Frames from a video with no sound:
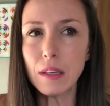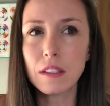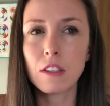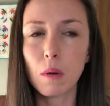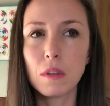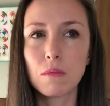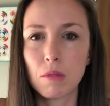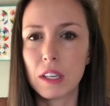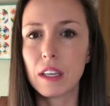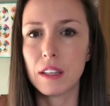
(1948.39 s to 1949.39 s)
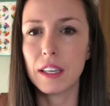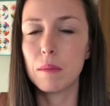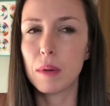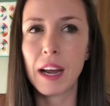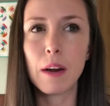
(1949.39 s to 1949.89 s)
house is always pretty
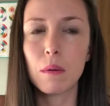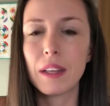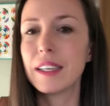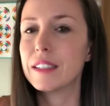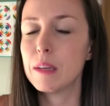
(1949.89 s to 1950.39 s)
clean but I don't like